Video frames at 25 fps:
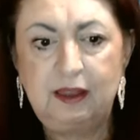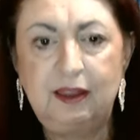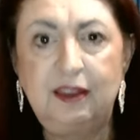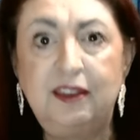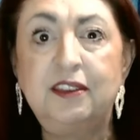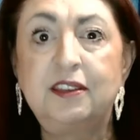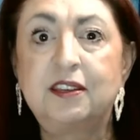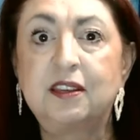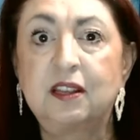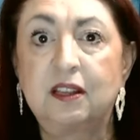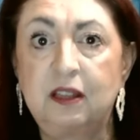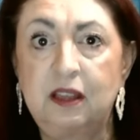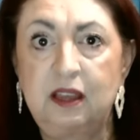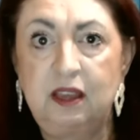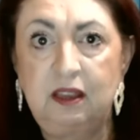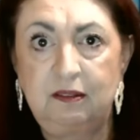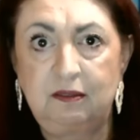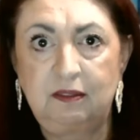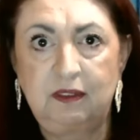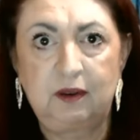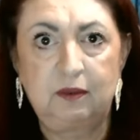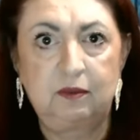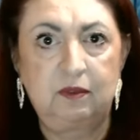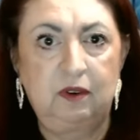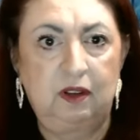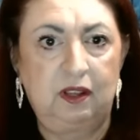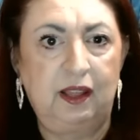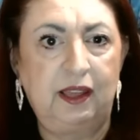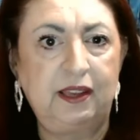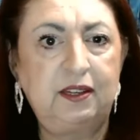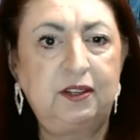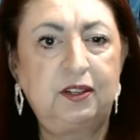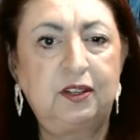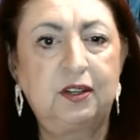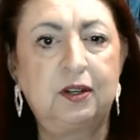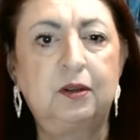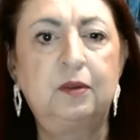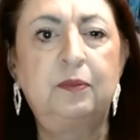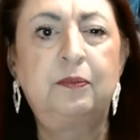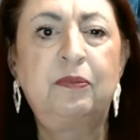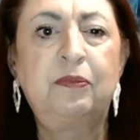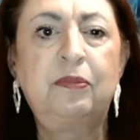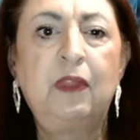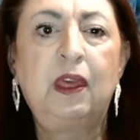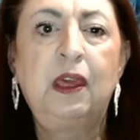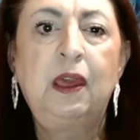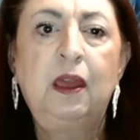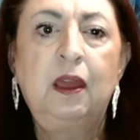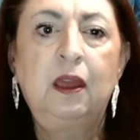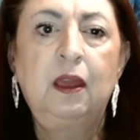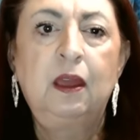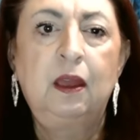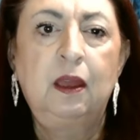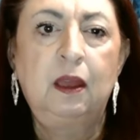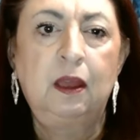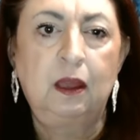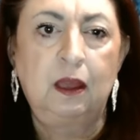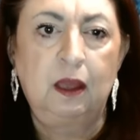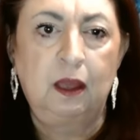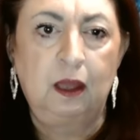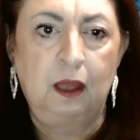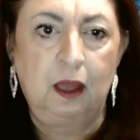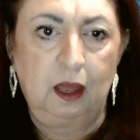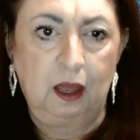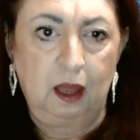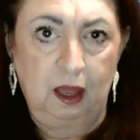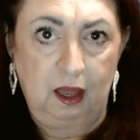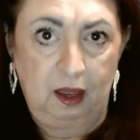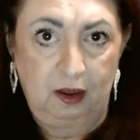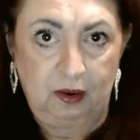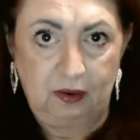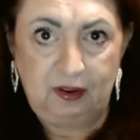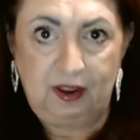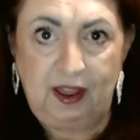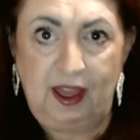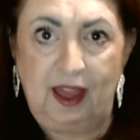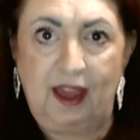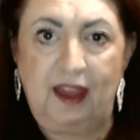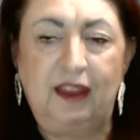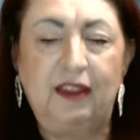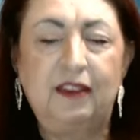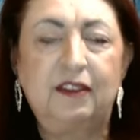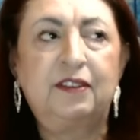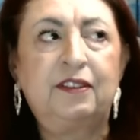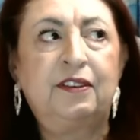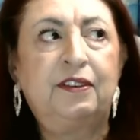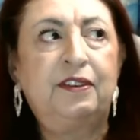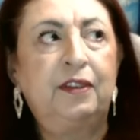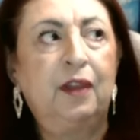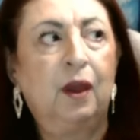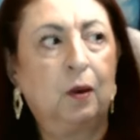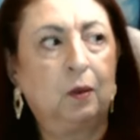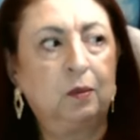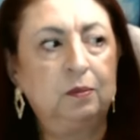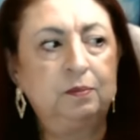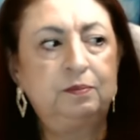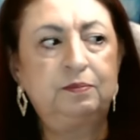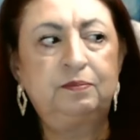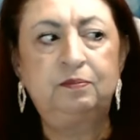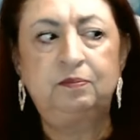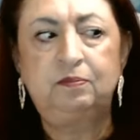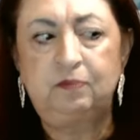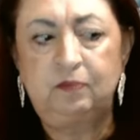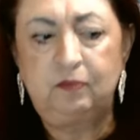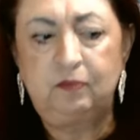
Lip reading: easily relate to. Okay, so